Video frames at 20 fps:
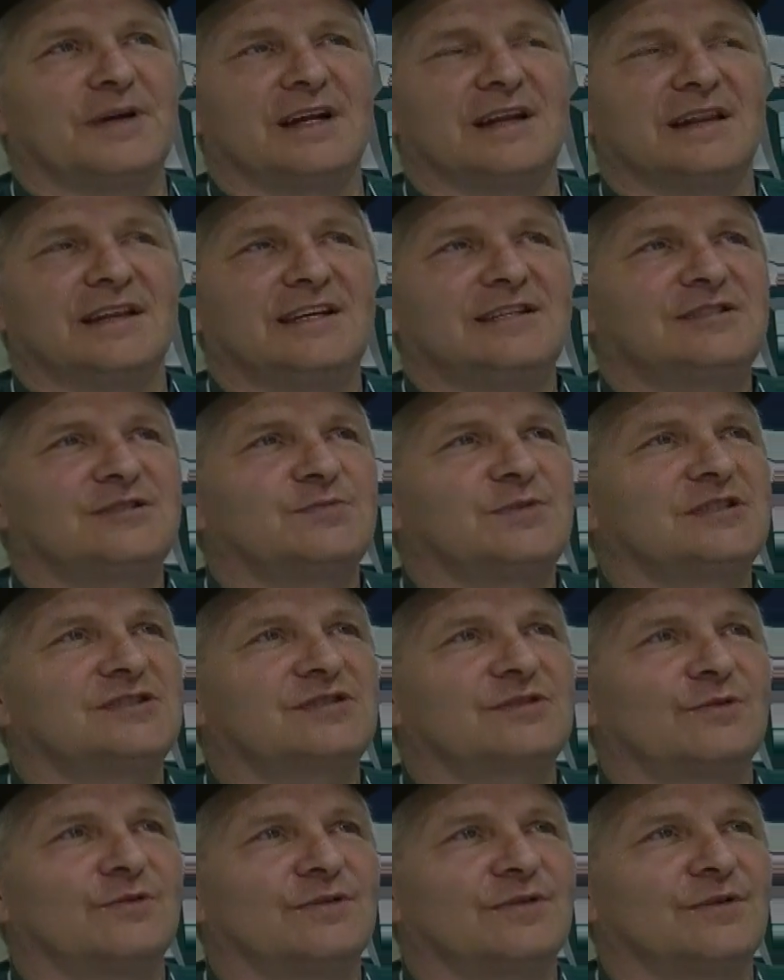but at least we
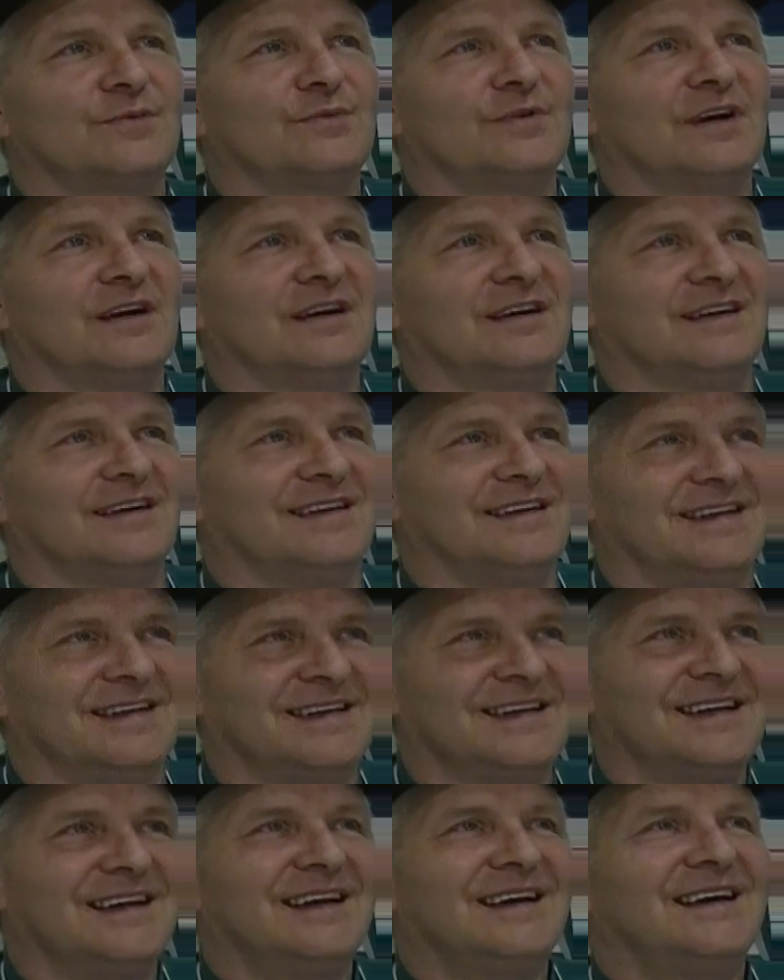scored a
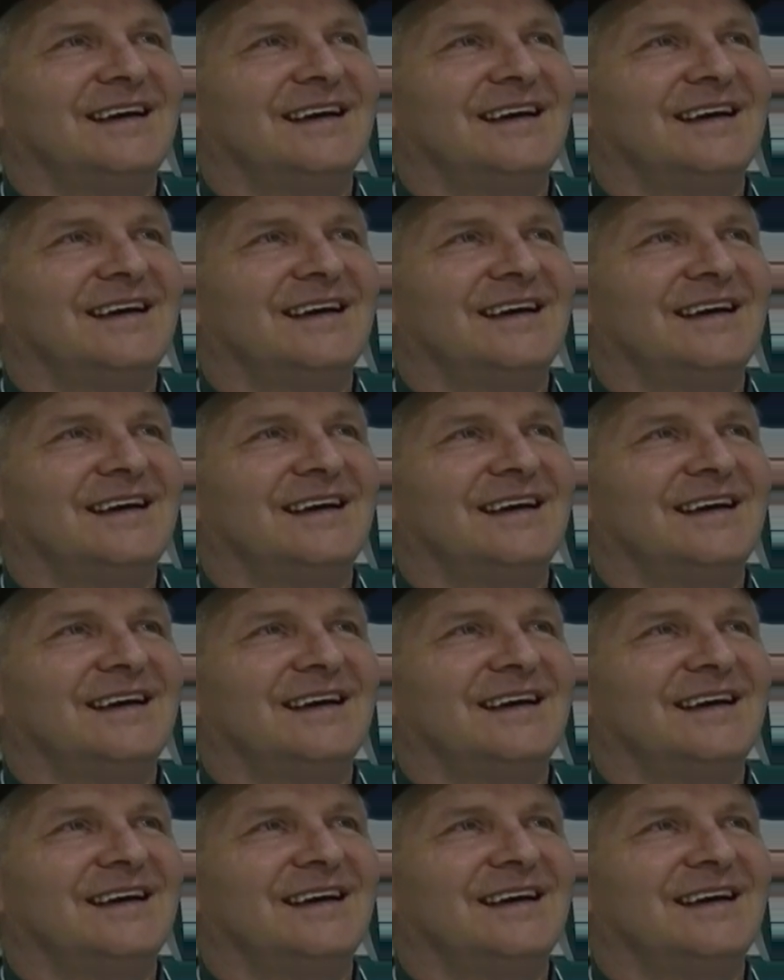run.